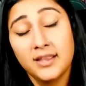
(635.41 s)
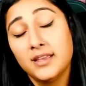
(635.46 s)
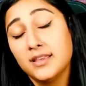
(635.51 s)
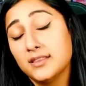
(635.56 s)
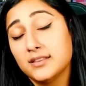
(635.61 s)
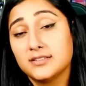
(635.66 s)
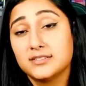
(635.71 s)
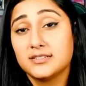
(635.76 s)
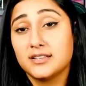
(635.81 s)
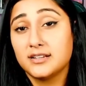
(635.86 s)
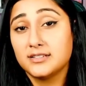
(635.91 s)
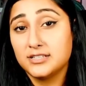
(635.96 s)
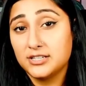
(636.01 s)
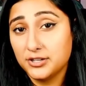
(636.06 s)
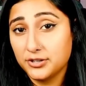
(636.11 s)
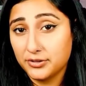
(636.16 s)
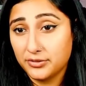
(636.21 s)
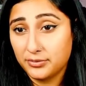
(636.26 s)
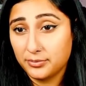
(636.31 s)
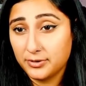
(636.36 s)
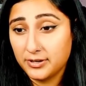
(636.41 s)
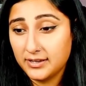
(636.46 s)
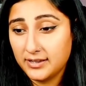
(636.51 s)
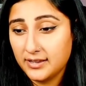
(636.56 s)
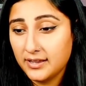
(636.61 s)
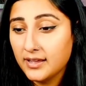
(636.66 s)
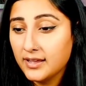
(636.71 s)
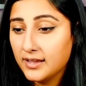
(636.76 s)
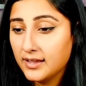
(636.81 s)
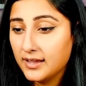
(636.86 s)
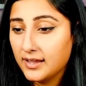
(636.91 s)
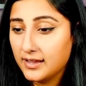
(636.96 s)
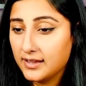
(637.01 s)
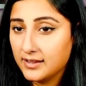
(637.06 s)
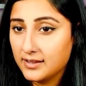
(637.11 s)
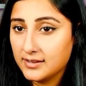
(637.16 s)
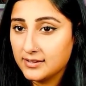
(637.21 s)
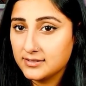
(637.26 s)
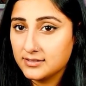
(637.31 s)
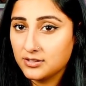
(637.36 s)
This is on Tier 3.
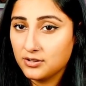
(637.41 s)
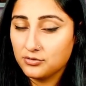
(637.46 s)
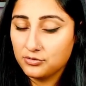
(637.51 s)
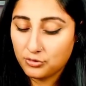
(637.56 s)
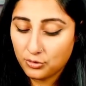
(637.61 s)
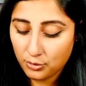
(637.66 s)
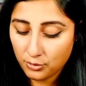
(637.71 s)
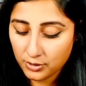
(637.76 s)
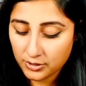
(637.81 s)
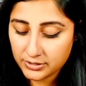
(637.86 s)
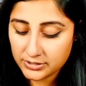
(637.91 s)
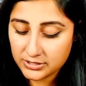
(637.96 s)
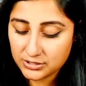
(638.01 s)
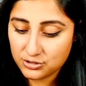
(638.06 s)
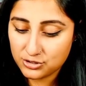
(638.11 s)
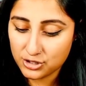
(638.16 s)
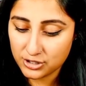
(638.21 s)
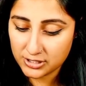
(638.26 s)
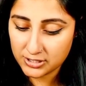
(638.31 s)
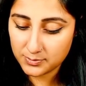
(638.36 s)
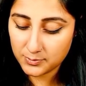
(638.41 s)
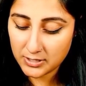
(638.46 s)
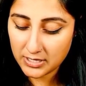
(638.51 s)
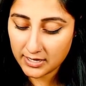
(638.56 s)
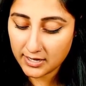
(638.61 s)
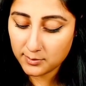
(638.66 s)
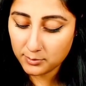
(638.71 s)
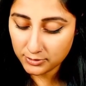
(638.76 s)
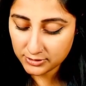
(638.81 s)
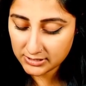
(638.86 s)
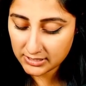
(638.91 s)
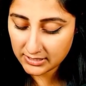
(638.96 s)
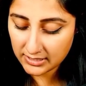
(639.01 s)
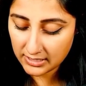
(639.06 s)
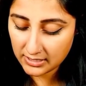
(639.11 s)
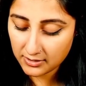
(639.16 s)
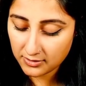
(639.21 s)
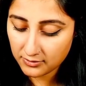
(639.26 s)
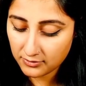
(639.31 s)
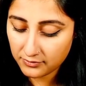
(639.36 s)
And of course, just being able to
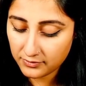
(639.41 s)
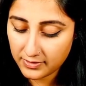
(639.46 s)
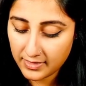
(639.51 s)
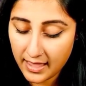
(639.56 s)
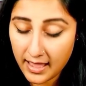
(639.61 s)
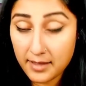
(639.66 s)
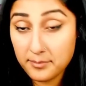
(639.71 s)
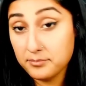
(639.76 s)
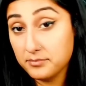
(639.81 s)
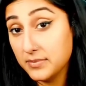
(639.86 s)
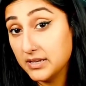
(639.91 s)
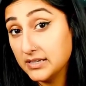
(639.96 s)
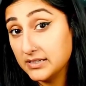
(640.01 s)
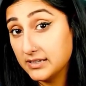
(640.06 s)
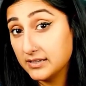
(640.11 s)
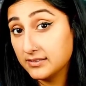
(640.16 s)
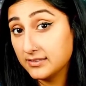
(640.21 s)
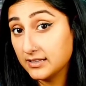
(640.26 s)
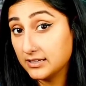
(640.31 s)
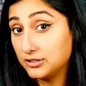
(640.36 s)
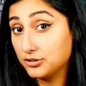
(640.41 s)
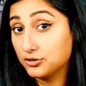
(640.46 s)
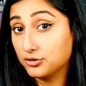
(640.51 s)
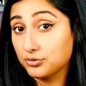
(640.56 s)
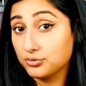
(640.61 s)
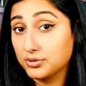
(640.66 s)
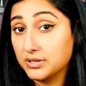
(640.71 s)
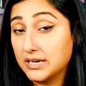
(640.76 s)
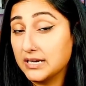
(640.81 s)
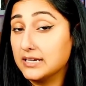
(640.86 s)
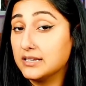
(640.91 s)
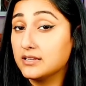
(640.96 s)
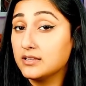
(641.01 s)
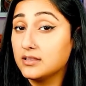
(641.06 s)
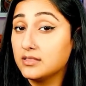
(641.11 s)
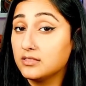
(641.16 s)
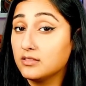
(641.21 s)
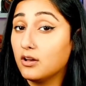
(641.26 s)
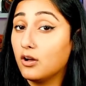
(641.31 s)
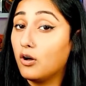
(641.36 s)
give that minion that you're creating
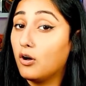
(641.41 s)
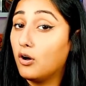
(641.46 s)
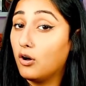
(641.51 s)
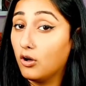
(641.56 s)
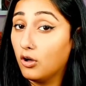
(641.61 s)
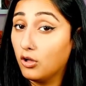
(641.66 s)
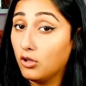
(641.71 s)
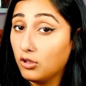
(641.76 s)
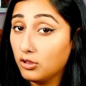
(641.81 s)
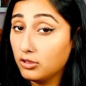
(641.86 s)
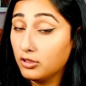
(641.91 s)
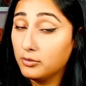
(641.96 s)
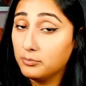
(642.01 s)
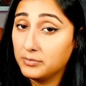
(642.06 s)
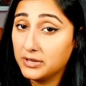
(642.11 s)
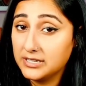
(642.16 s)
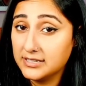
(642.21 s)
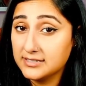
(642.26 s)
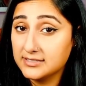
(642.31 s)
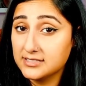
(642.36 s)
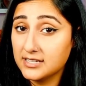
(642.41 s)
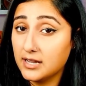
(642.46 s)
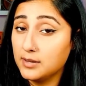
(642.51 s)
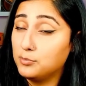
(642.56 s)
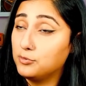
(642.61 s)
the all minion type.